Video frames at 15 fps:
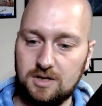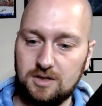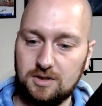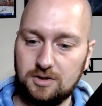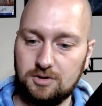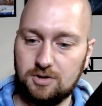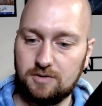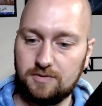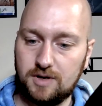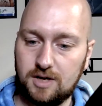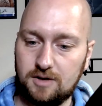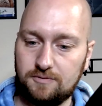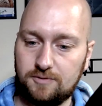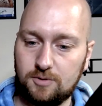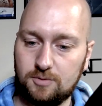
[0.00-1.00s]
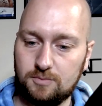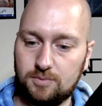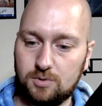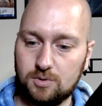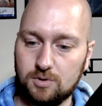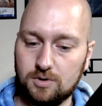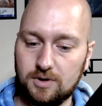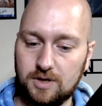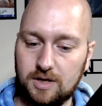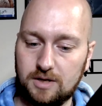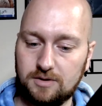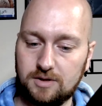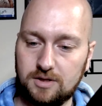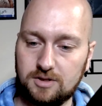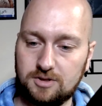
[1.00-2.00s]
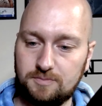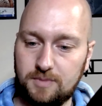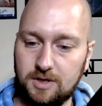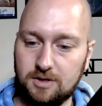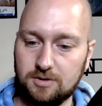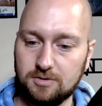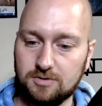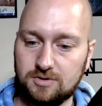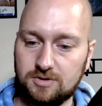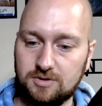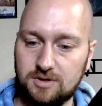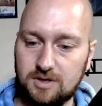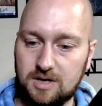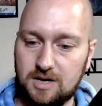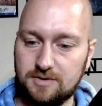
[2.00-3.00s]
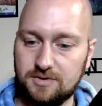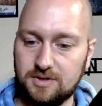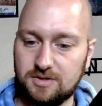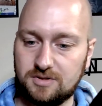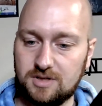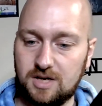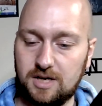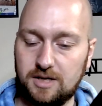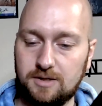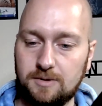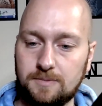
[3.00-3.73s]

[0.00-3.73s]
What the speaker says: You do have a headphone port and then speakers on this side.